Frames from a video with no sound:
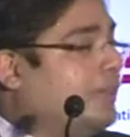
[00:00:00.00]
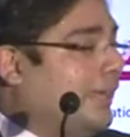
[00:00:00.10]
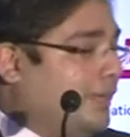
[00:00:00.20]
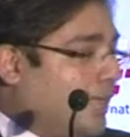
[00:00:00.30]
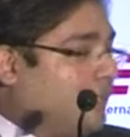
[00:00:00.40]

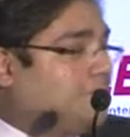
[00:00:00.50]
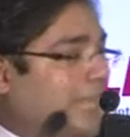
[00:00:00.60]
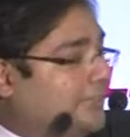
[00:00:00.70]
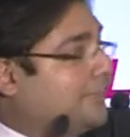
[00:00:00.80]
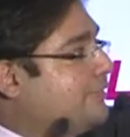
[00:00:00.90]
Another
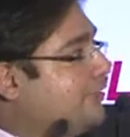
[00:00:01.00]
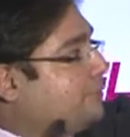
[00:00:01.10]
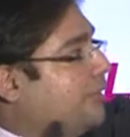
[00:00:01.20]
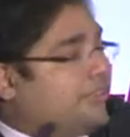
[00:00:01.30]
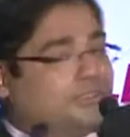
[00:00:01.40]
challenging
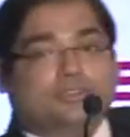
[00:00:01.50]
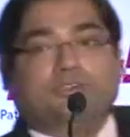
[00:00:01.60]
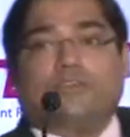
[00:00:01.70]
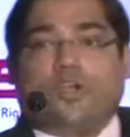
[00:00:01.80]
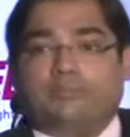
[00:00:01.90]
situation
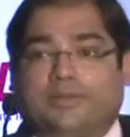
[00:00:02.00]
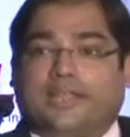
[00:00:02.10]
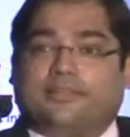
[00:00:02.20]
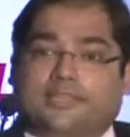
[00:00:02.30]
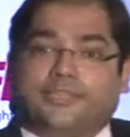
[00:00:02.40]
to
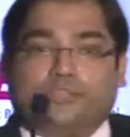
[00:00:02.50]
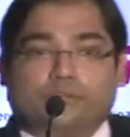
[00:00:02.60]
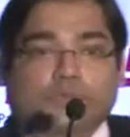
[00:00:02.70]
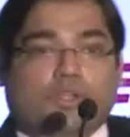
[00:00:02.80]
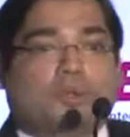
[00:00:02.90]
complicate the
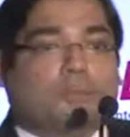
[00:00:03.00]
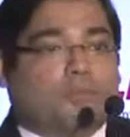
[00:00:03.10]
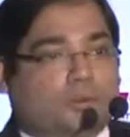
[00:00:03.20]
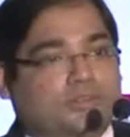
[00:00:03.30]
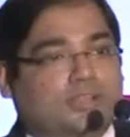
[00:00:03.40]
issue,
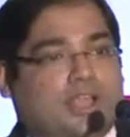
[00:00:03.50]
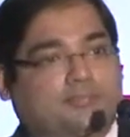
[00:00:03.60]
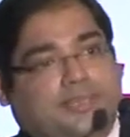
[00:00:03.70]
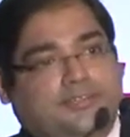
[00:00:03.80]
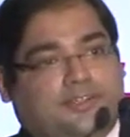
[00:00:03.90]
both the
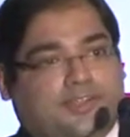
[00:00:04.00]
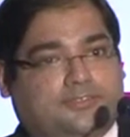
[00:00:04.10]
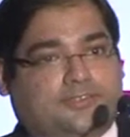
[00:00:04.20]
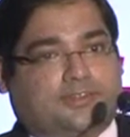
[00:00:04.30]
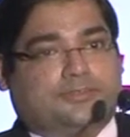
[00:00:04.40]
companies are
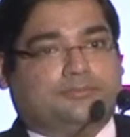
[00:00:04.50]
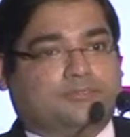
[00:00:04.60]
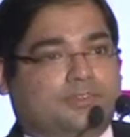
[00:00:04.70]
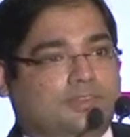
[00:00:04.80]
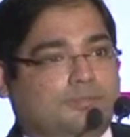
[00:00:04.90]
listed.
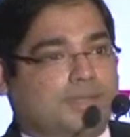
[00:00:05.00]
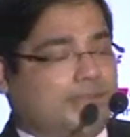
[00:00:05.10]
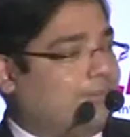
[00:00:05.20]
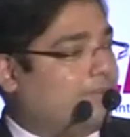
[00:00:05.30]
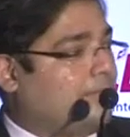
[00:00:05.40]
The
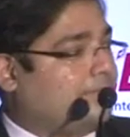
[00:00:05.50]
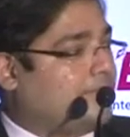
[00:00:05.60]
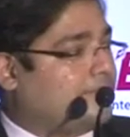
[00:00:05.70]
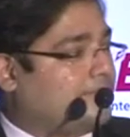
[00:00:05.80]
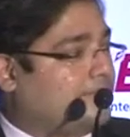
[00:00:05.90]
parent company
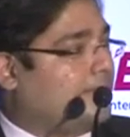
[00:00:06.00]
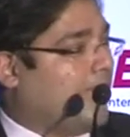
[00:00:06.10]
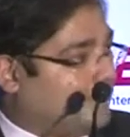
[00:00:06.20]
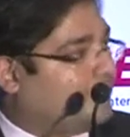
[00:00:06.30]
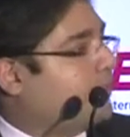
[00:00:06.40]
is listed
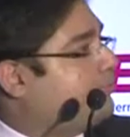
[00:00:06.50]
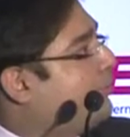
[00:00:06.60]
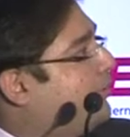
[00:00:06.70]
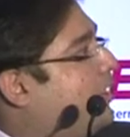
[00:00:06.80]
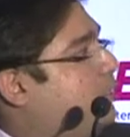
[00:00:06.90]
and the
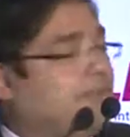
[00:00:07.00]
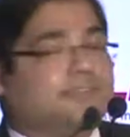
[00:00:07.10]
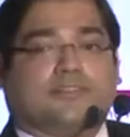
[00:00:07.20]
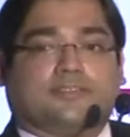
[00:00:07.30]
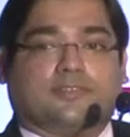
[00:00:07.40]
subsidiary company
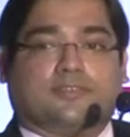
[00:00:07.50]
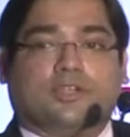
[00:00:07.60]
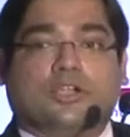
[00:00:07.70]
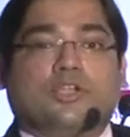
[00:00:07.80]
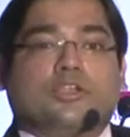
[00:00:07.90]
is listed.
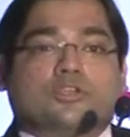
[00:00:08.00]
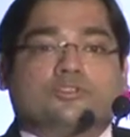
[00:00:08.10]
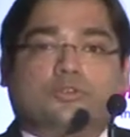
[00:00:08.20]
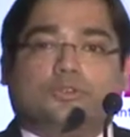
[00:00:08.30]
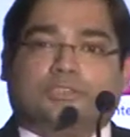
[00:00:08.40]

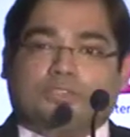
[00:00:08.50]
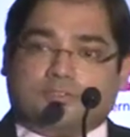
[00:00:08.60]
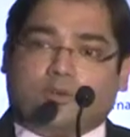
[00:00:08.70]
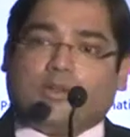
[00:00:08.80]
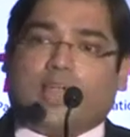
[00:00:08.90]
So you
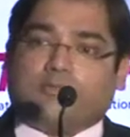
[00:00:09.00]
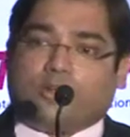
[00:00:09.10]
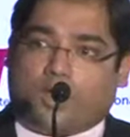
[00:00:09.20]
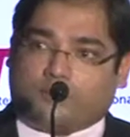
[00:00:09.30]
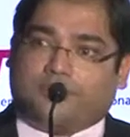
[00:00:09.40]
just don't have a
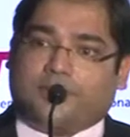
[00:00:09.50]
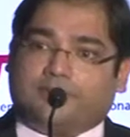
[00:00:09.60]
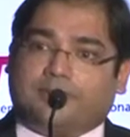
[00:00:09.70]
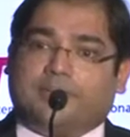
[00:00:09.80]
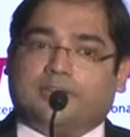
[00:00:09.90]
conflict
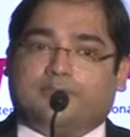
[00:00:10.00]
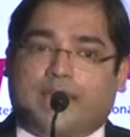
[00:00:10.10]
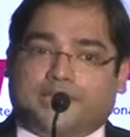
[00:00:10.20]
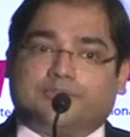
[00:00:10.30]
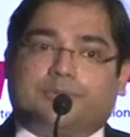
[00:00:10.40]
between the
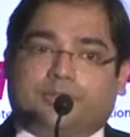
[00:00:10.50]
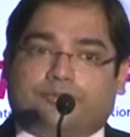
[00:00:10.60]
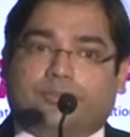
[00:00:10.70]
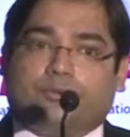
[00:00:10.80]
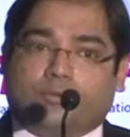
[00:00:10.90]
management of
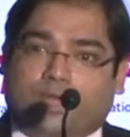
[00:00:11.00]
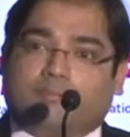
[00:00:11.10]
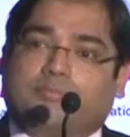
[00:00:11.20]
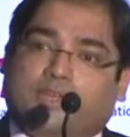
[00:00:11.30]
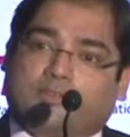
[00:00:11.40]
the two
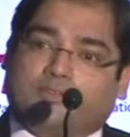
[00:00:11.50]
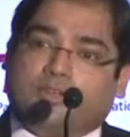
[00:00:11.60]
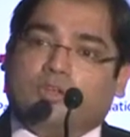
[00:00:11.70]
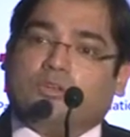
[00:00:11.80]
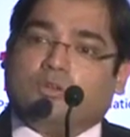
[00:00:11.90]
companies.
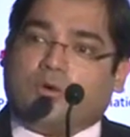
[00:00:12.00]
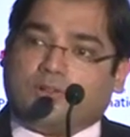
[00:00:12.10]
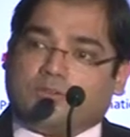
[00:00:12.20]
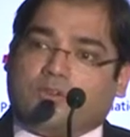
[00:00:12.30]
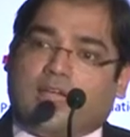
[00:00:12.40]
You
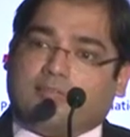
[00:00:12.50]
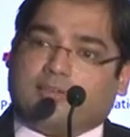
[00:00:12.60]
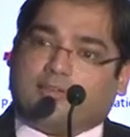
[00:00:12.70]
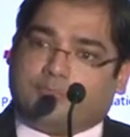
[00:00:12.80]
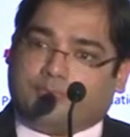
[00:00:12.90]
also have
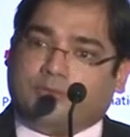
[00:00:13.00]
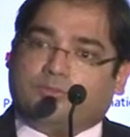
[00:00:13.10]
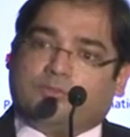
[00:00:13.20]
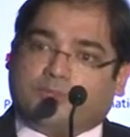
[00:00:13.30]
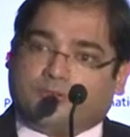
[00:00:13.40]
a
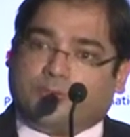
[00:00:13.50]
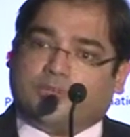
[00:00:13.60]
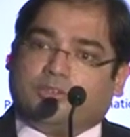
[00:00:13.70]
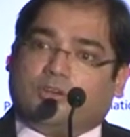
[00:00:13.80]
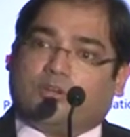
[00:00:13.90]
dispute
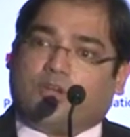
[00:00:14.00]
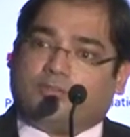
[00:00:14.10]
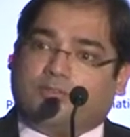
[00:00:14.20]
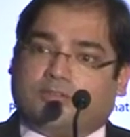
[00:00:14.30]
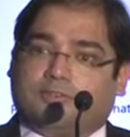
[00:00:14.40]
situation or a
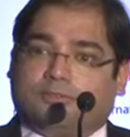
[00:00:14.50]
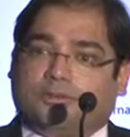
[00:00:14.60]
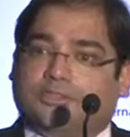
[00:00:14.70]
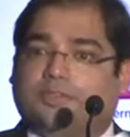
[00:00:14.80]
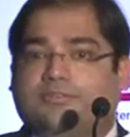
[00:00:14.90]
conflict
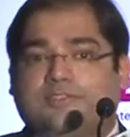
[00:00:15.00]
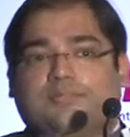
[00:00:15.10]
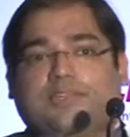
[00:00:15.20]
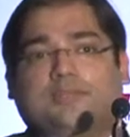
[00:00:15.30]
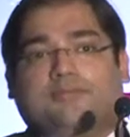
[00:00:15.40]
situation
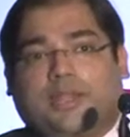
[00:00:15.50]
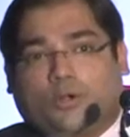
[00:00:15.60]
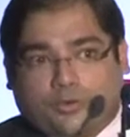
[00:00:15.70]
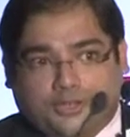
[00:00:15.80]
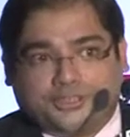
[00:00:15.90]
vis-a-vis the
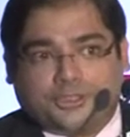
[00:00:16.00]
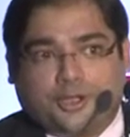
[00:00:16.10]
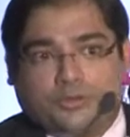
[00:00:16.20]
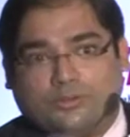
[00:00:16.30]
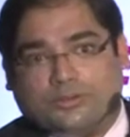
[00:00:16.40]
minority
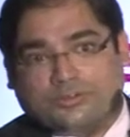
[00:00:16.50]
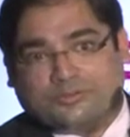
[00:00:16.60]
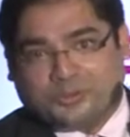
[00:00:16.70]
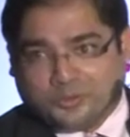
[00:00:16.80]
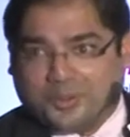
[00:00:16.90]
shareholders
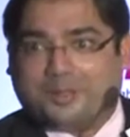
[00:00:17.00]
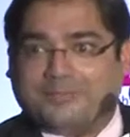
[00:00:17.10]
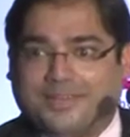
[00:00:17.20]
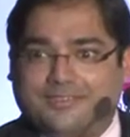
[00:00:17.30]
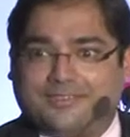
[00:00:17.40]
of the two
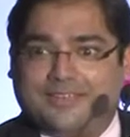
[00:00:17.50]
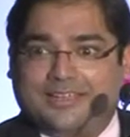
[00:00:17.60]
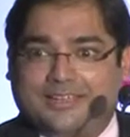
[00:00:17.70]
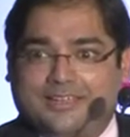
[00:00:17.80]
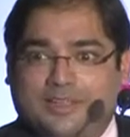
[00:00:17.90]
companies,
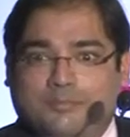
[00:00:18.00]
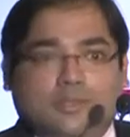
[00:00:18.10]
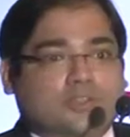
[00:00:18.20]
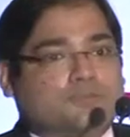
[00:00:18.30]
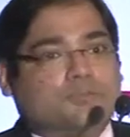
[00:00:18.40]

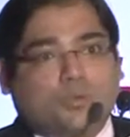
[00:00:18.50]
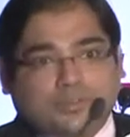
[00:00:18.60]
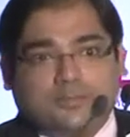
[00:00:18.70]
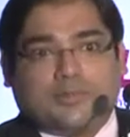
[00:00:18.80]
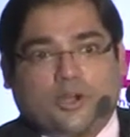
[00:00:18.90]
because
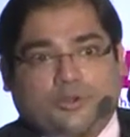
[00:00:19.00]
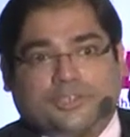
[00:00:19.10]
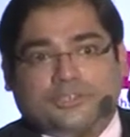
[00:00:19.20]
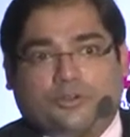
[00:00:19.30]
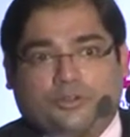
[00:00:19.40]
both the
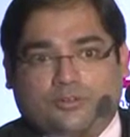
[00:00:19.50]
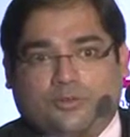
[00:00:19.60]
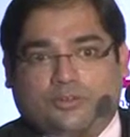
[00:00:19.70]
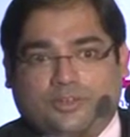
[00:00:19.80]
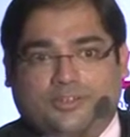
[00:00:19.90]
minority
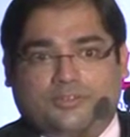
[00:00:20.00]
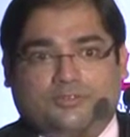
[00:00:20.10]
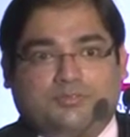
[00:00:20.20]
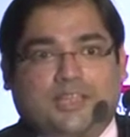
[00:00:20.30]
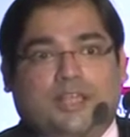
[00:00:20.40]
shareholders
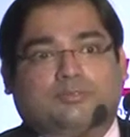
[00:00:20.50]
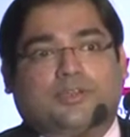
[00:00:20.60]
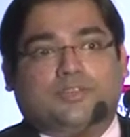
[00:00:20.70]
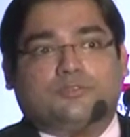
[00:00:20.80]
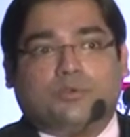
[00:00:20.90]
of the
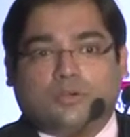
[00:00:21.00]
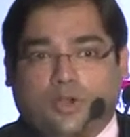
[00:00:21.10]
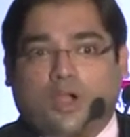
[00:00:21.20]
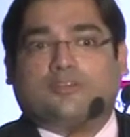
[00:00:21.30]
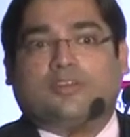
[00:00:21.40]
companies would
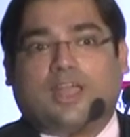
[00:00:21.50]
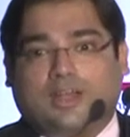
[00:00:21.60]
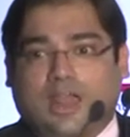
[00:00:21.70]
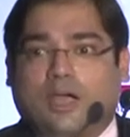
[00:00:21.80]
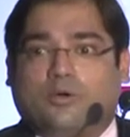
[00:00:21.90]
not
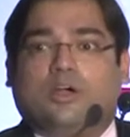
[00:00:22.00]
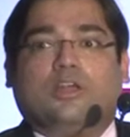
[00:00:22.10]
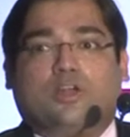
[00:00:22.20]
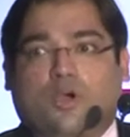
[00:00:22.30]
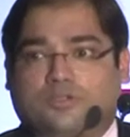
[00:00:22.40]
allow a
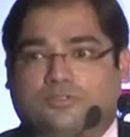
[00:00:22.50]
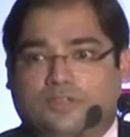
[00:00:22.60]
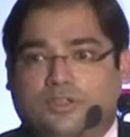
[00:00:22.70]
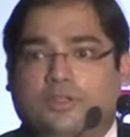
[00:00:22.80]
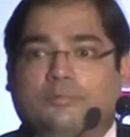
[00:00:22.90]

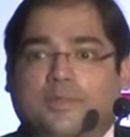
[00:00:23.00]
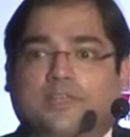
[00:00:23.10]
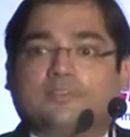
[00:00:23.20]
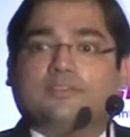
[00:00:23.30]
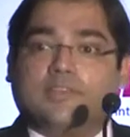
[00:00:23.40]
loss
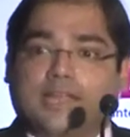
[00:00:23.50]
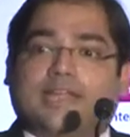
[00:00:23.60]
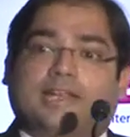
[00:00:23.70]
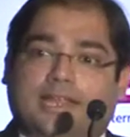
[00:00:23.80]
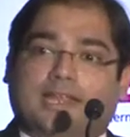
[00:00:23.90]
because they
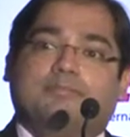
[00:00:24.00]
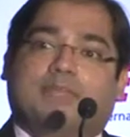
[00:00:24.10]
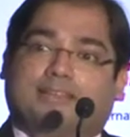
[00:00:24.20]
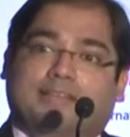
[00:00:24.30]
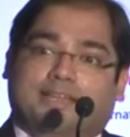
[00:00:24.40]
claim
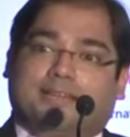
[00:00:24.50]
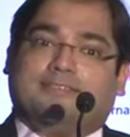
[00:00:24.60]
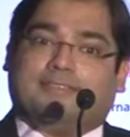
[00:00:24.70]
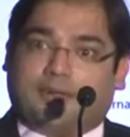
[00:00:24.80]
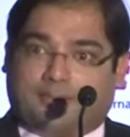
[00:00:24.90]
that it
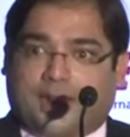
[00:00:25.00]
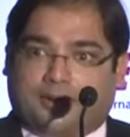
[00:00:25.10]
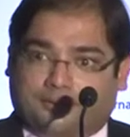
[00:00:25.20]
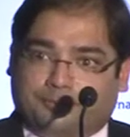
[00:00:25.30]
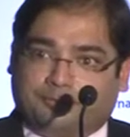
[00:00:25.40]
is their brand.